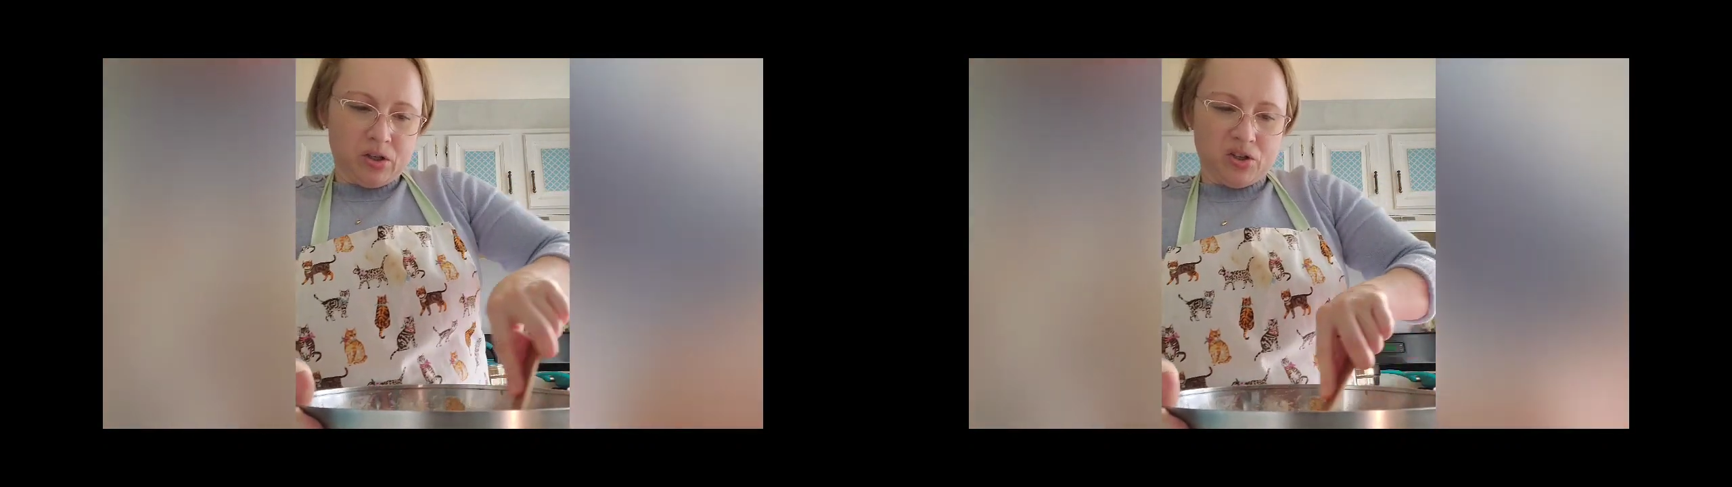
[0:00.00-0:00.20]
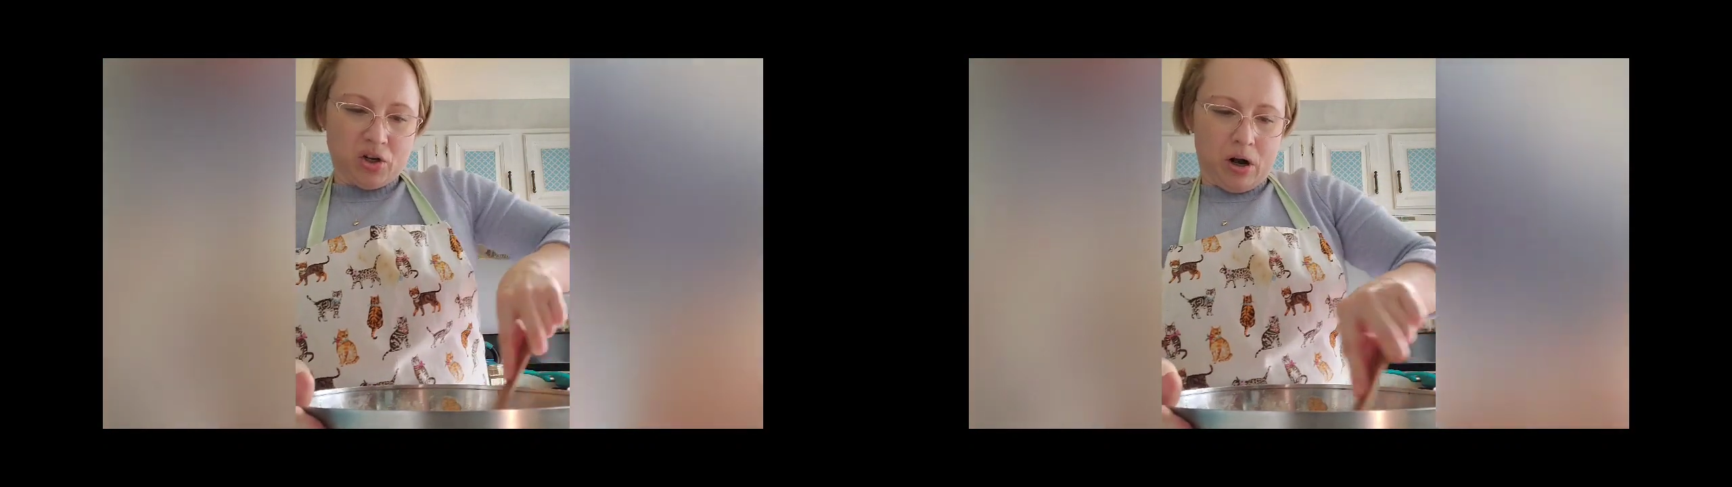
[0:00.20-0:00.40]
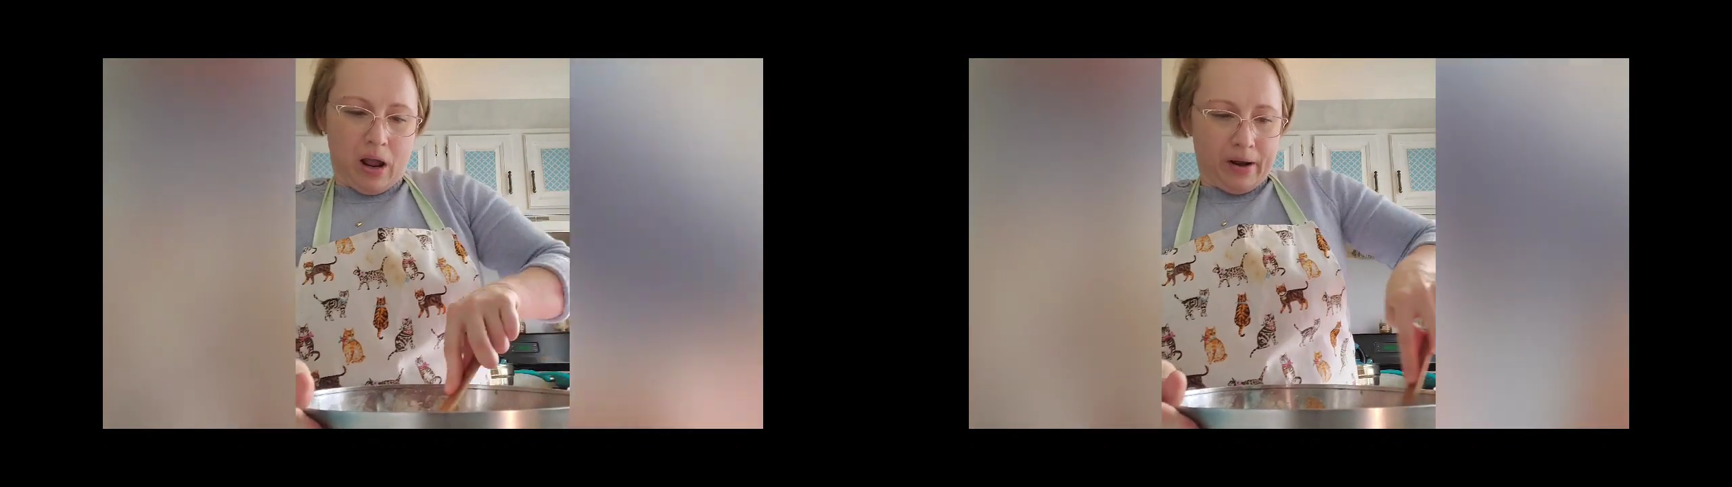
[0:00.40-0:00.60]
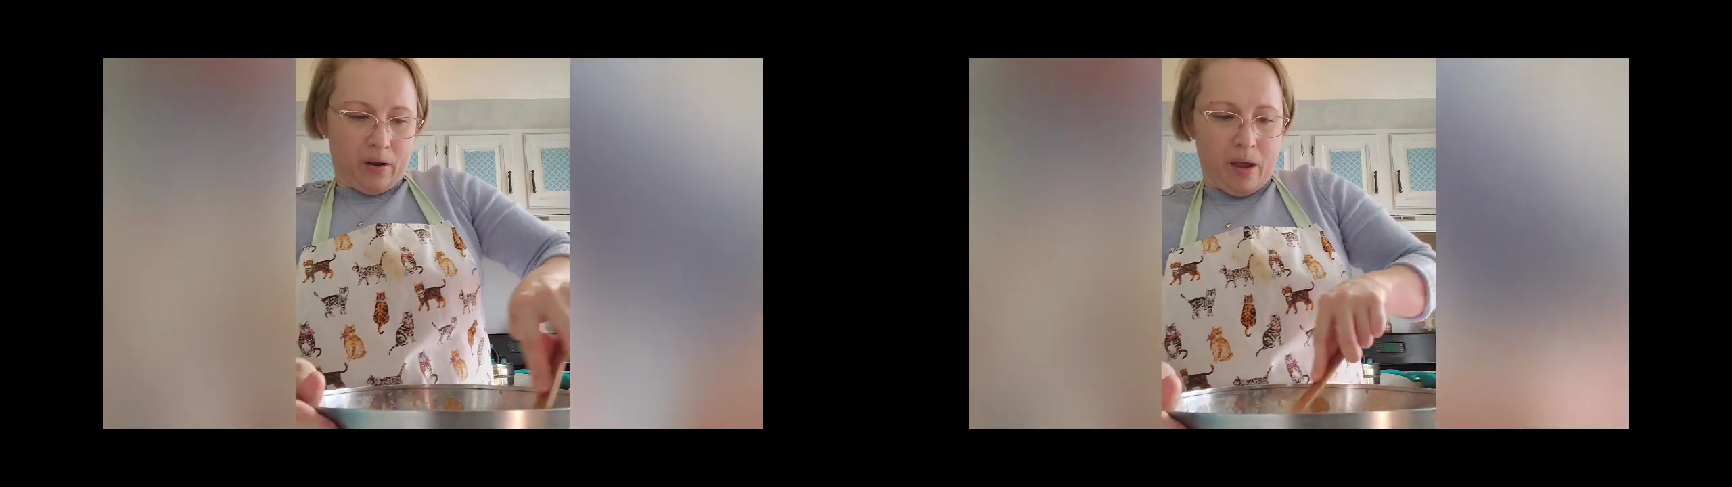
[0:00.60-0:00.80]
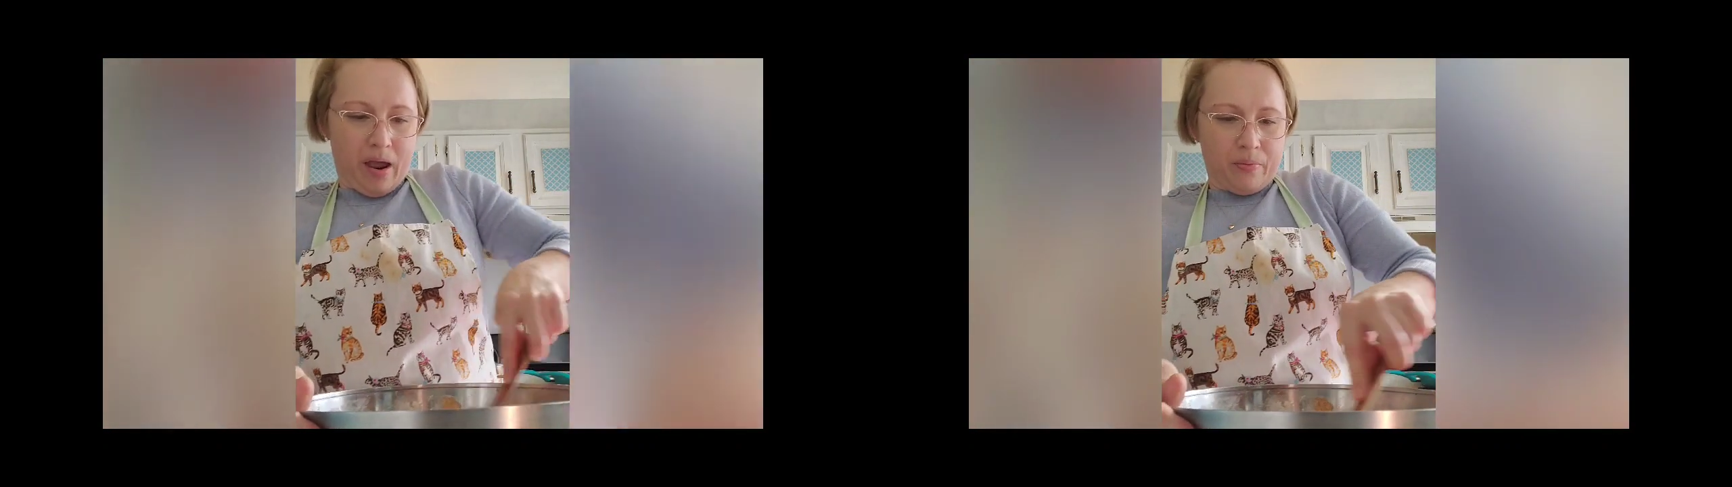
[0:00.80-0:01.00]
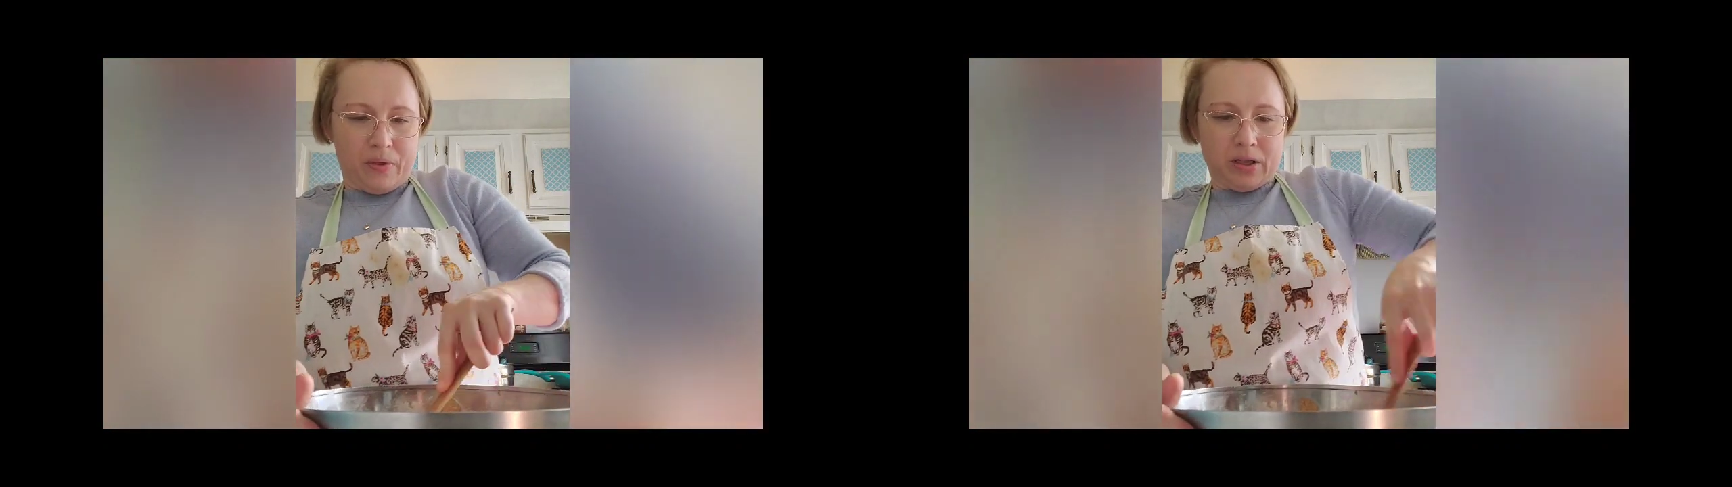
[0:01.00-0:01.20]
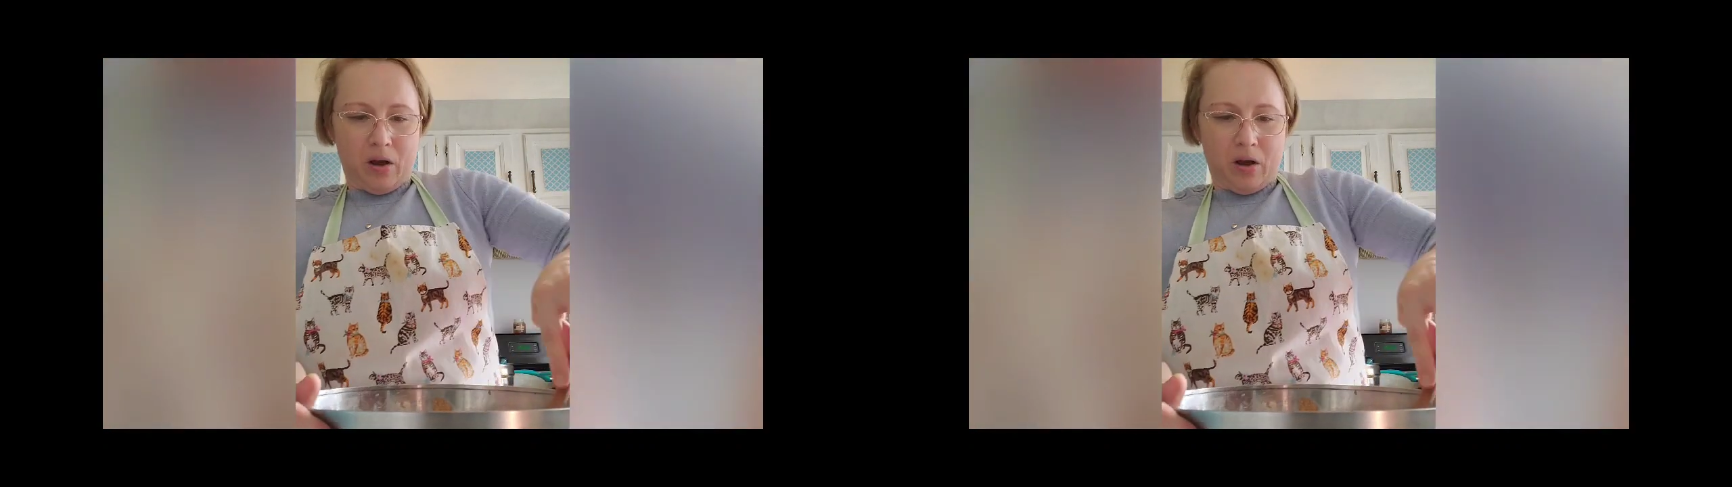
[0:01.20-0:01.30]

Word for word: dessert item at the